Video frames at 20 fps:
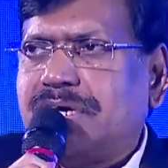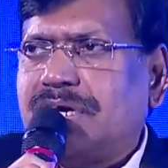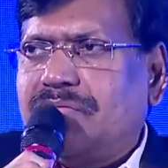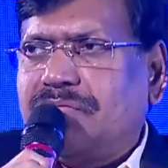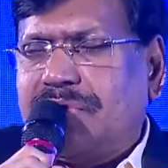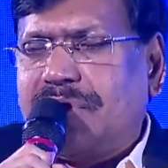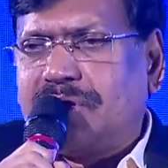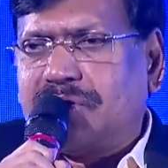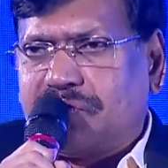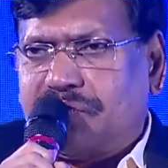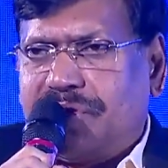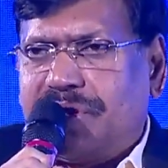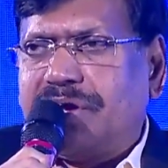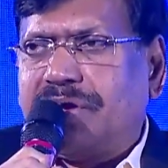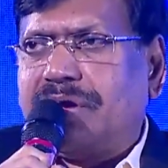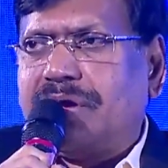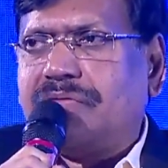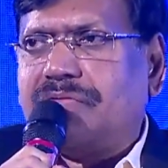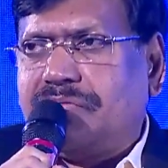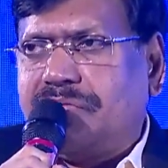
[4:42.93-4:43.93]
We have
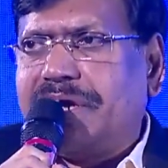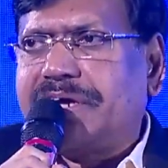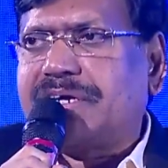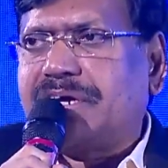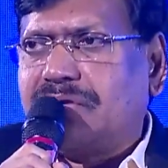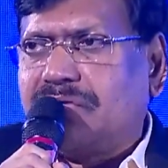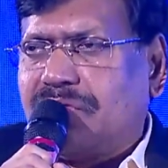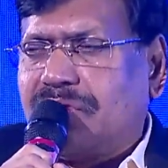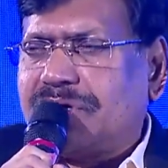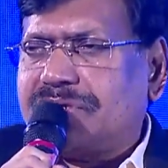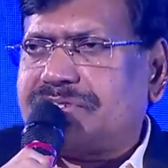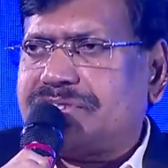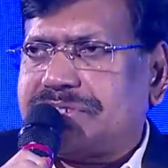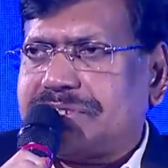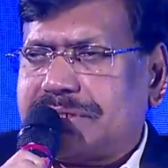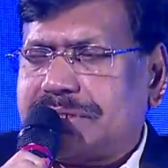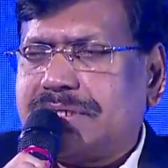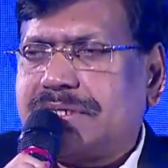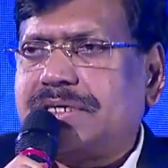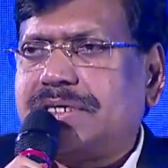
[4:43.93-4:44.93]
to wait and watch
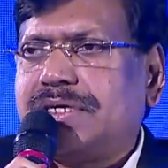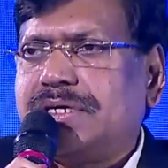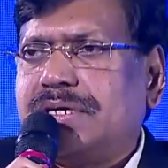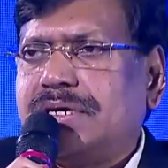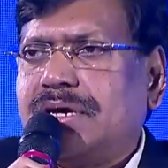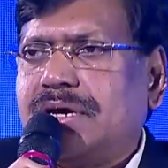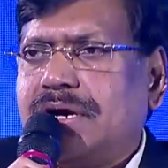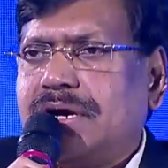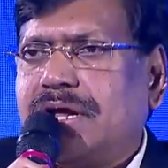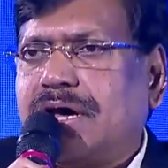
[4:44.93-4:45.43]
and